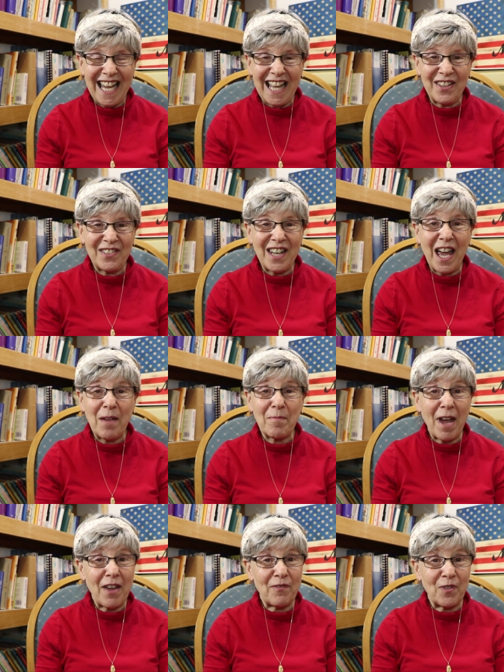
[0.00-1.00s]
not not
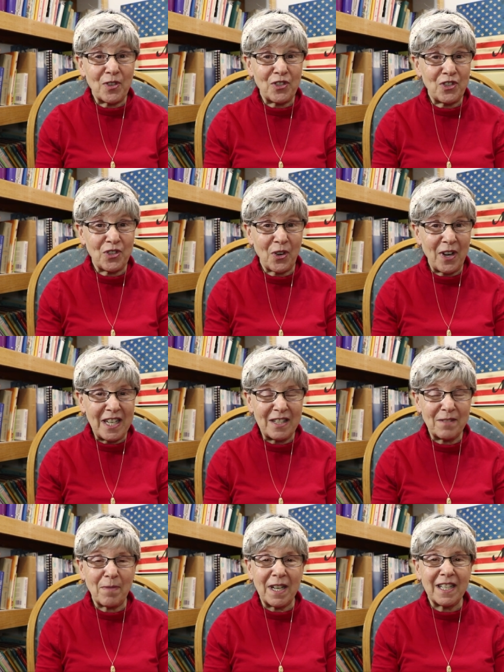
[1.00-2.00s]
my first
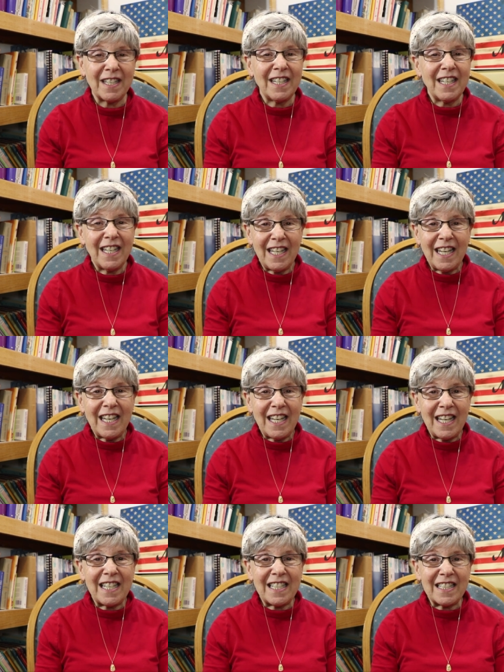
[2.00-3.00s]
choice, but
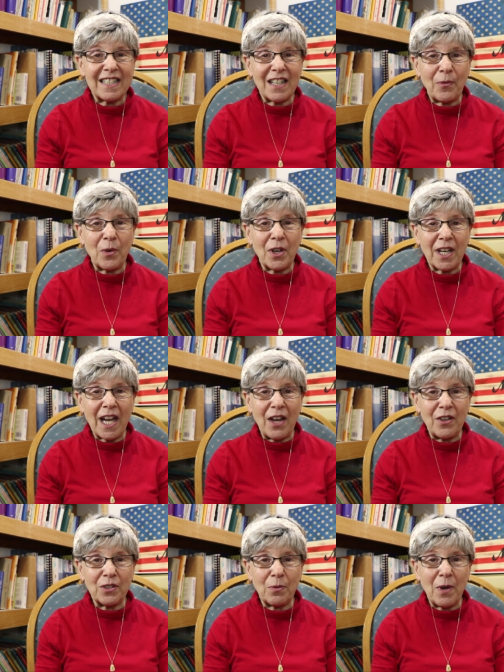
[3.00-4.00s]
it is a
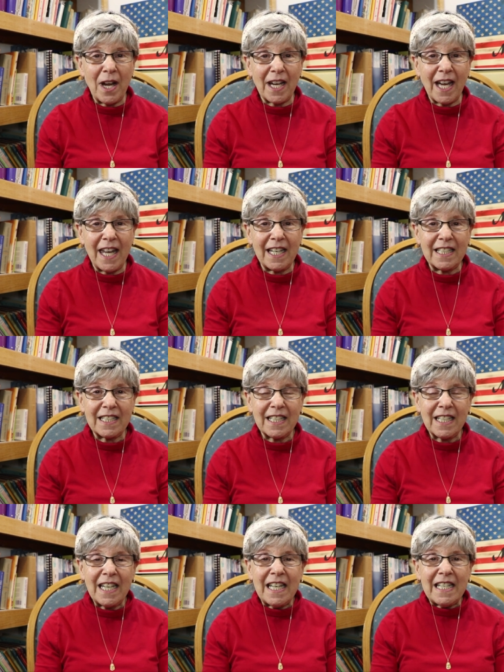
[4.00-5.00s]
workout to walk on it.
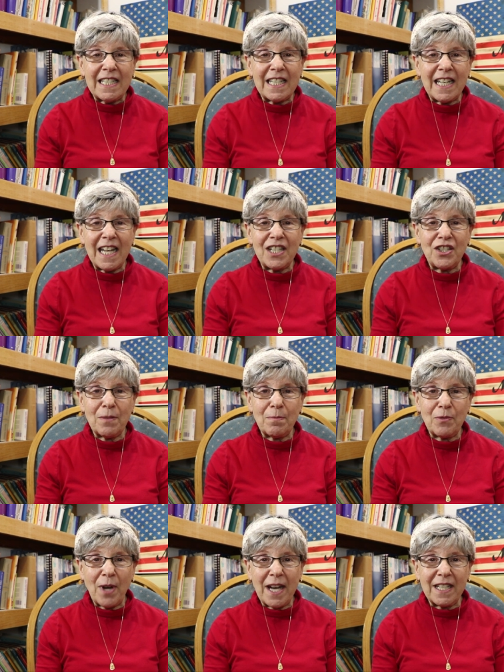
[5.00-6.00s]
Today,
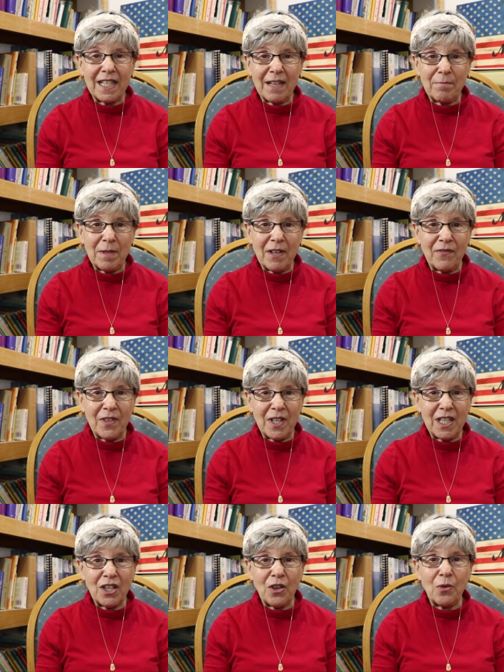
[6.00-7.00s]
Jim tried to get me a
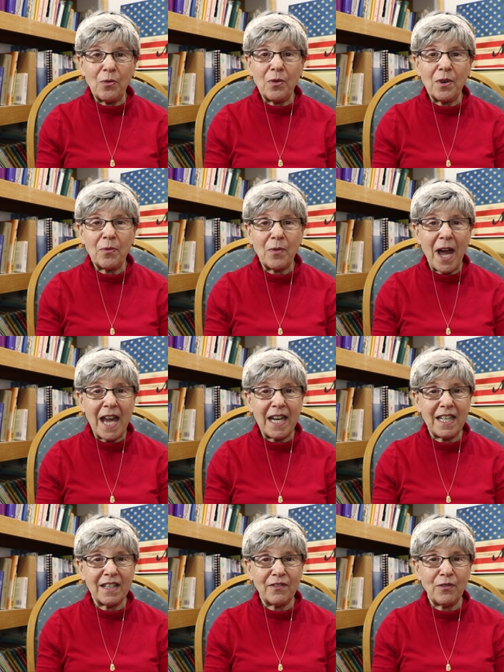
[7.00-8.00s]
video
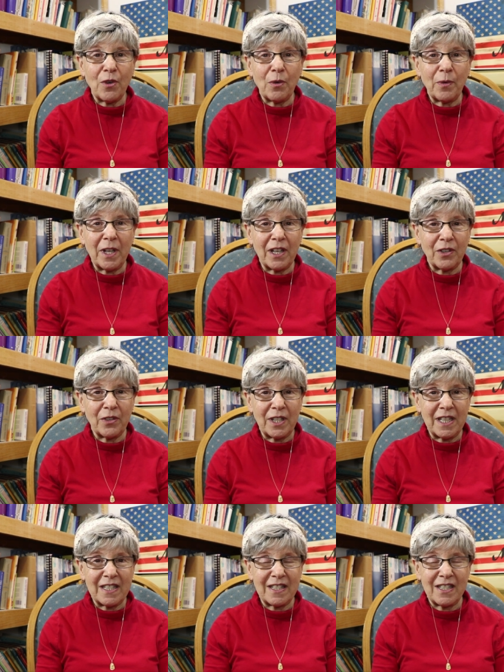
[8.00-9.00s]
riding the four wheeler
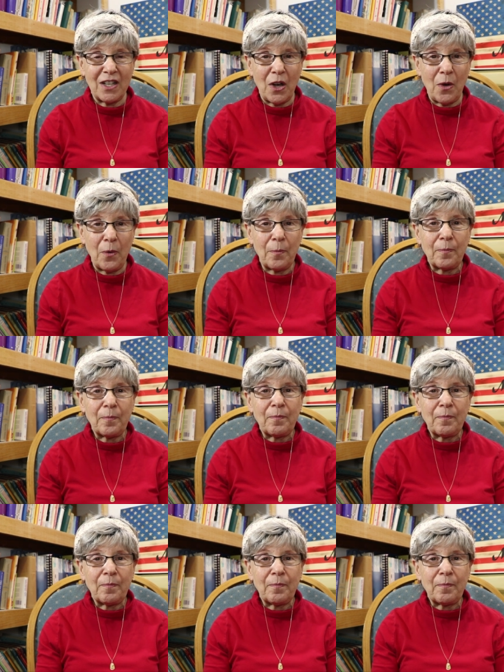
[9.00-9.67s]
in the snow,